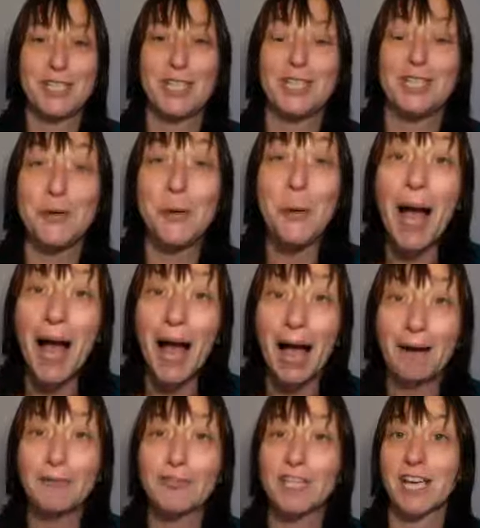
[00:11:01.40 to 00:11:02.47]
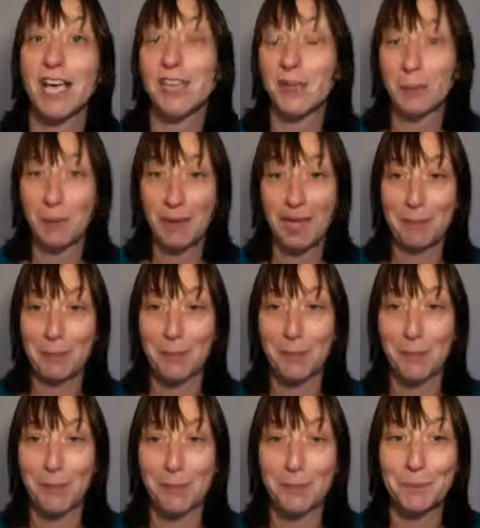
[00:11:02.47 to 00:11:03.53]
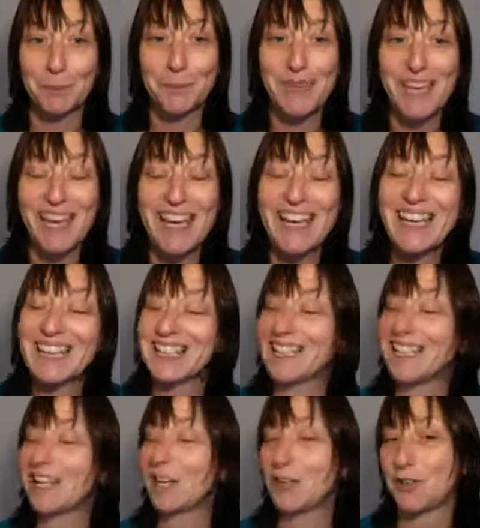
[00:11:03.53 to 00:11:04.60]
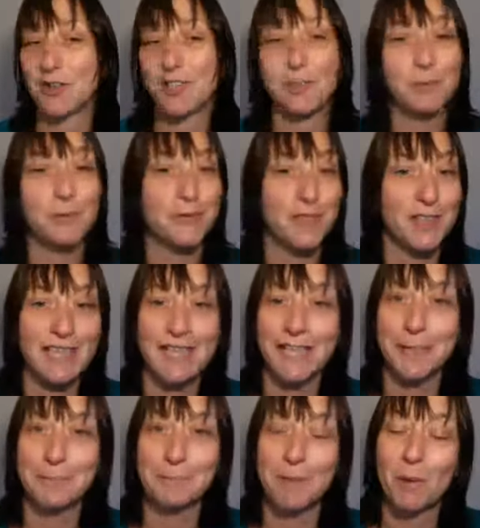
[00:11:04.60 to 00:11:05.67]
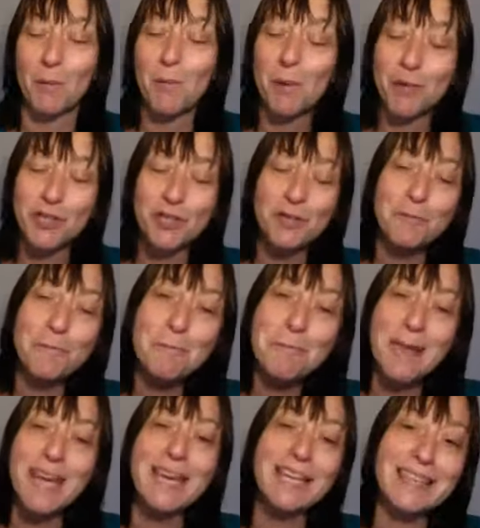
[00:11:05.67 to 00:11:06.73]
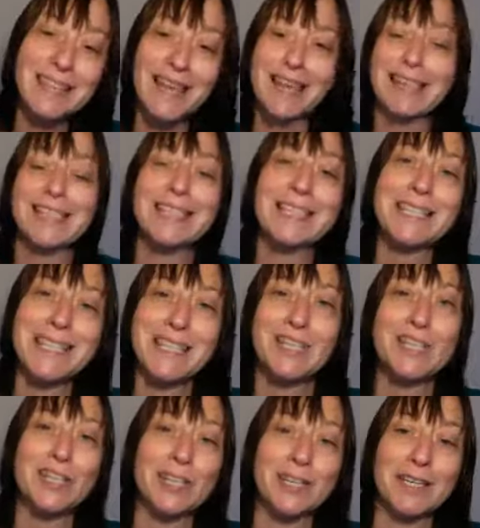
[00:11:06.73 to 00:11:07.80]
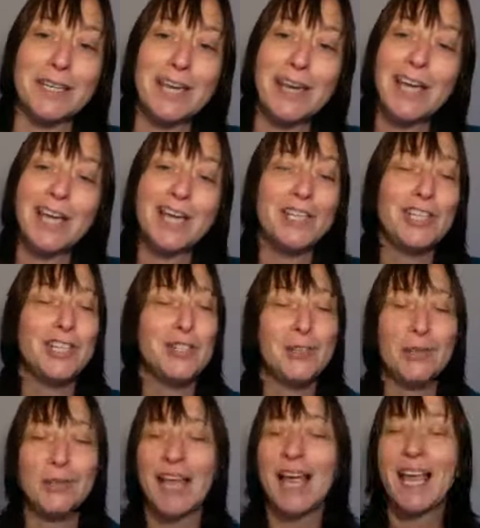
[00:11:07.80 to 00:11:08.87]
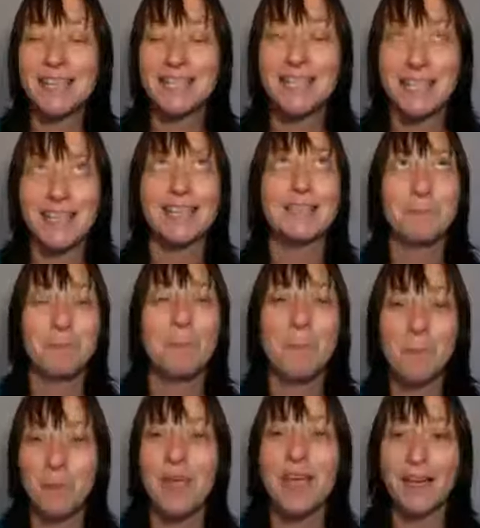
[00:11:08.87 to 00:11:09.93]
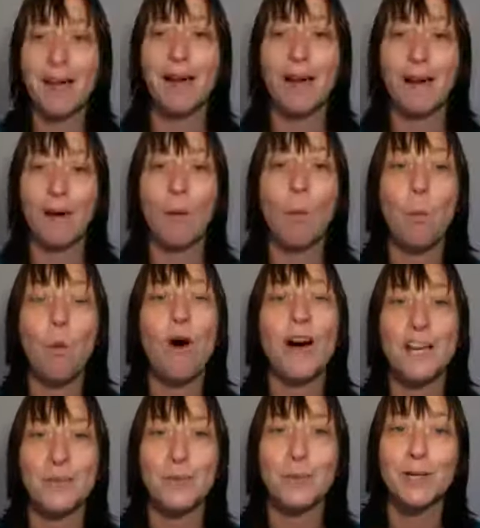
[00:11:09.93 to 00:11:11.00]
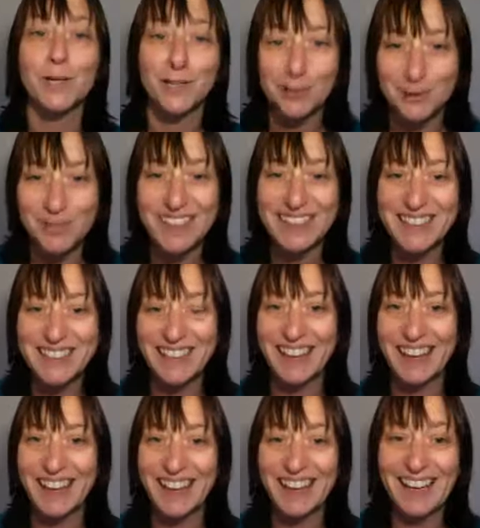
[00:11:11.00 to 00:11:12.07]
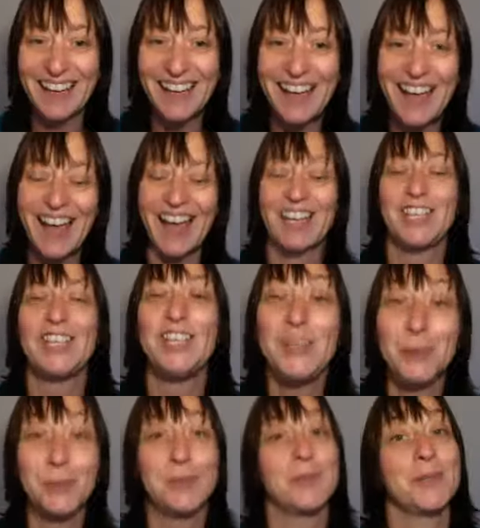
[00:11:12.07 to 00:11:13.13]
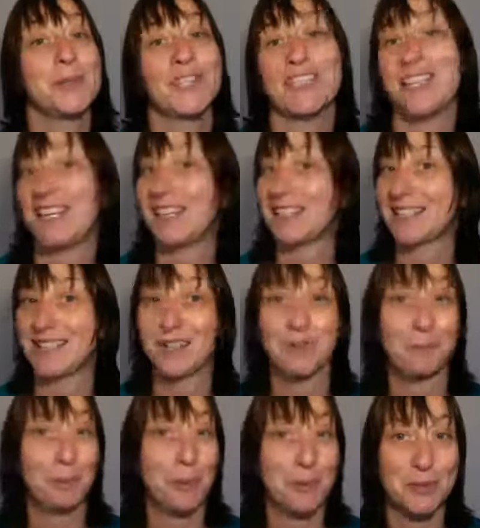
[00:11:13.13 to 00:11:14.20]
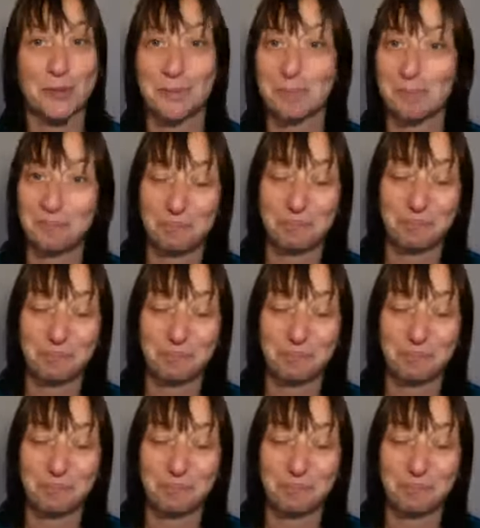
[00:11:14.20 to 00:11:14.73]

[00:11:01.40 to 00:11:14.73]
you have to other people is an incredible feeling. And once you make that decision, you'll enter this bigger, wide world, yeah? And you will see yourself blossom.